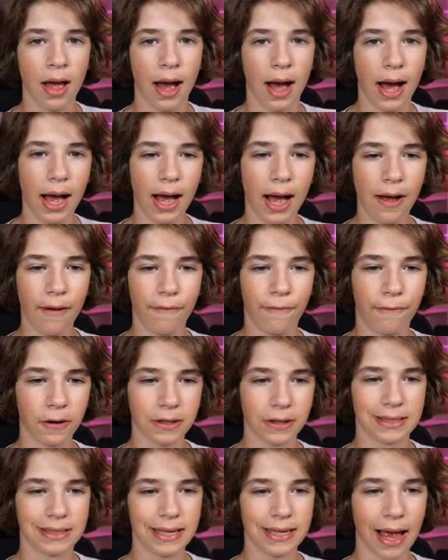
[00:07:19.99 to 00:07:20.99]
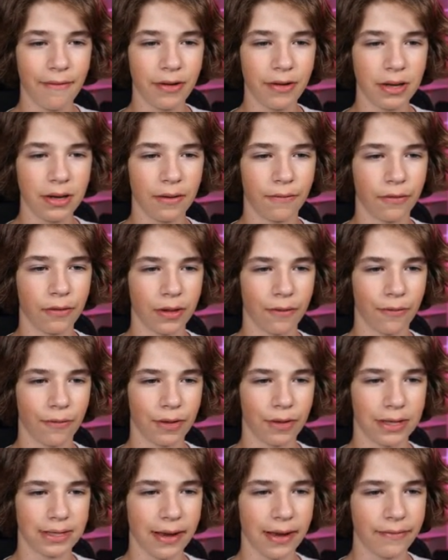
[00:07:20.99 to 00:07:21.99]
Uh, for 7, for the, for
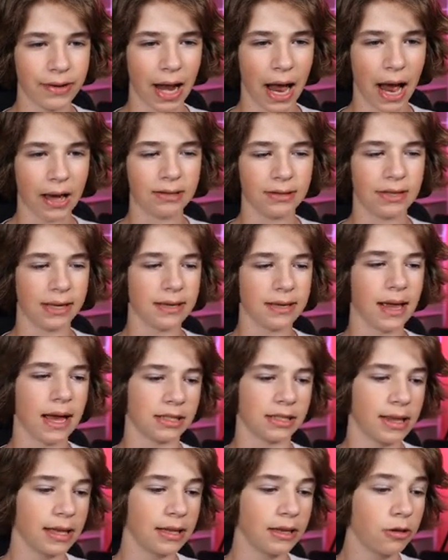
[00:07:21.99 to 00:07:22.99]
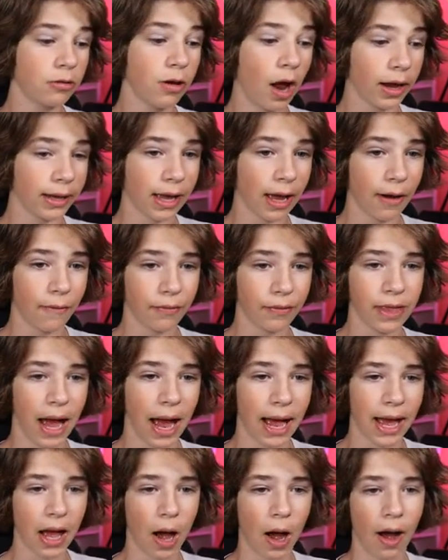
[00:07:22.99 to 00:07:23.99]
the 7, I'd say yes. They do not count for the
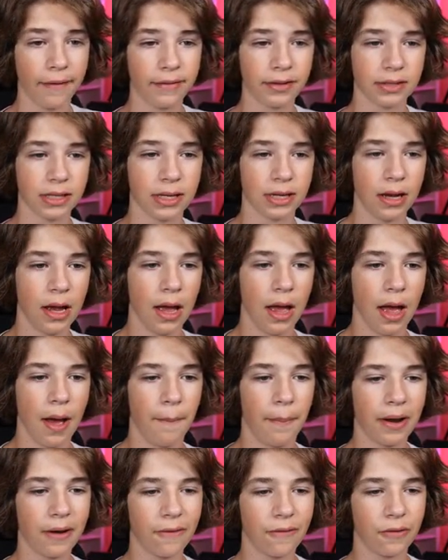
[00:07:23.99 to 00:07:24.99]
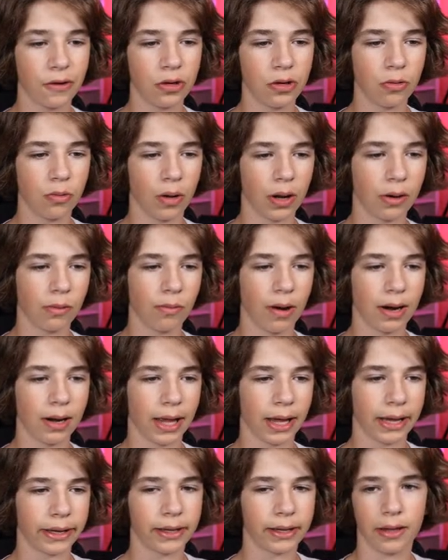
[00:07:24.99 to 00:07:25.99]
IO, obviously. But if you do want to wear,
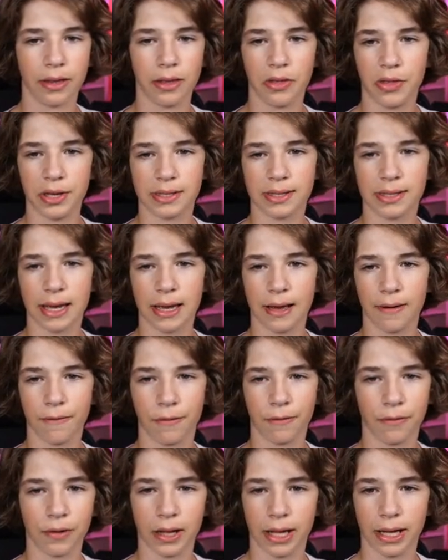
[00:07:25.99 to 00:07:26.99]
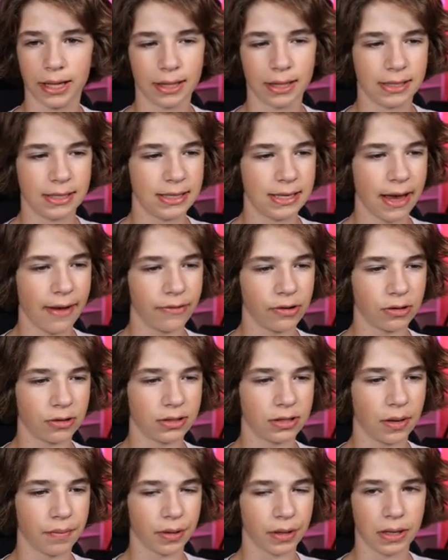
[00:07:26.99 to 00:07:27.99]
like, this skin for, like, the 7 or
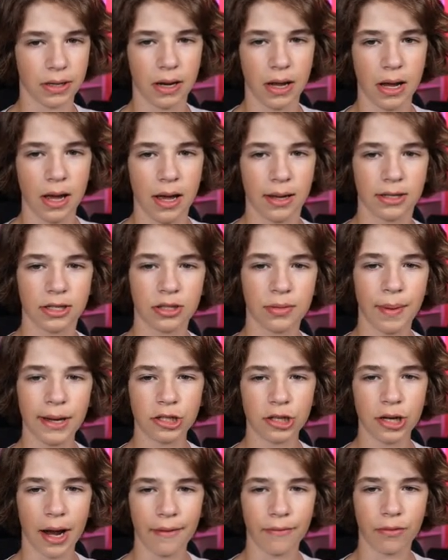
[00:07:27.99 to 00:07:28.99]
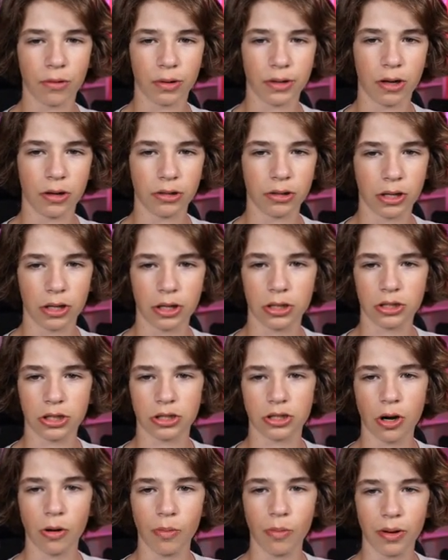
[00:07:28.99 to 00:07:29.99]
something, just make sure everyone knows. You just
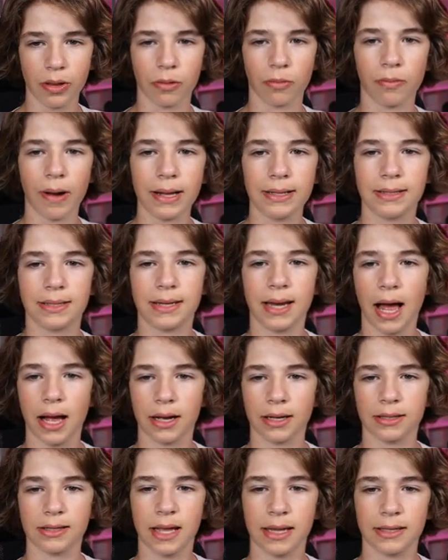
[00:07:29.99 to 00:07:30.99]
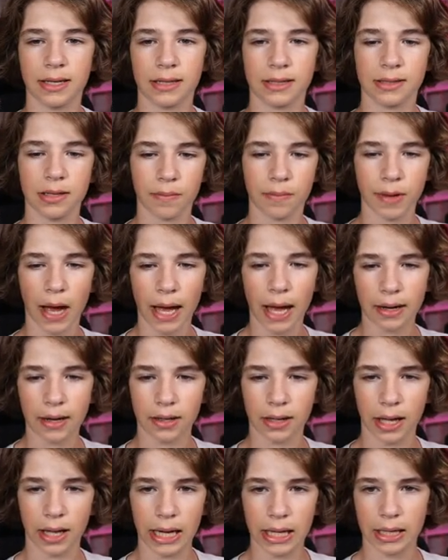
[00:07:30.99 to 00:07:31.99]
don't wear the red style because that does seem kind of,
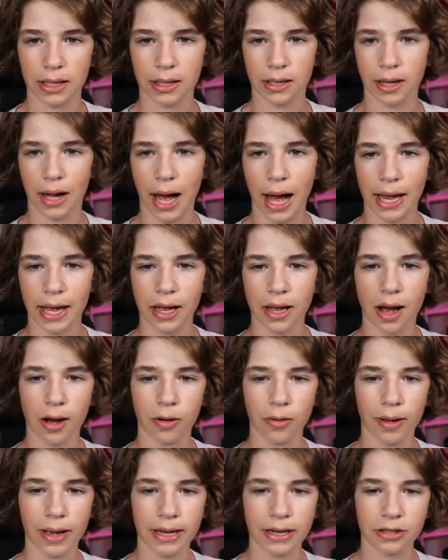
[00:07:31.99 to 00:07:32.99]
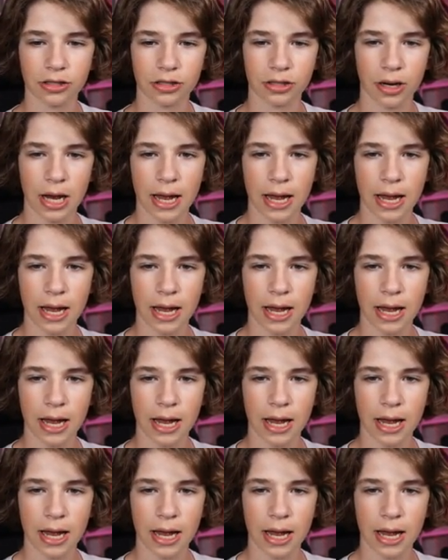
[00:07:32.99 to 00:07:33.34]
like, IO-ish.